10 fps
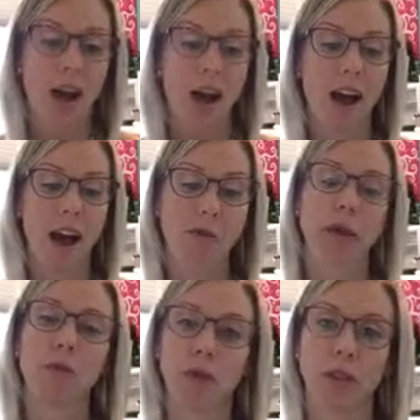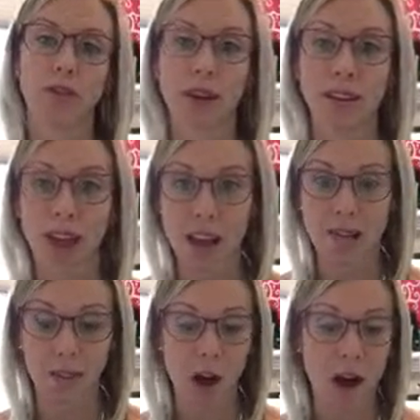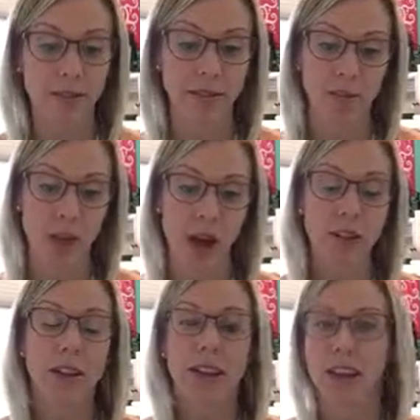and really try to cut some costs as well.